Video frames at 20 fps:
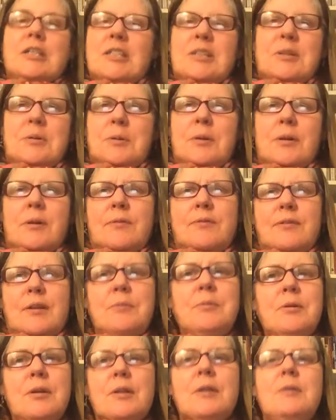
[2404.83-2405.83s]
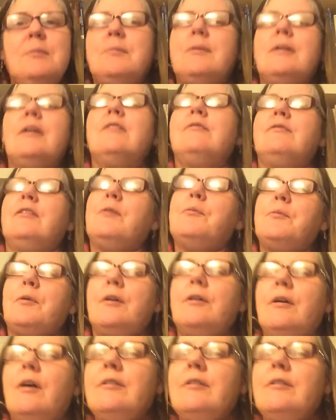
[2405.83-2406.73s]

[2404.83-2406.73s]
Don't know where I've done with it, but I've done one.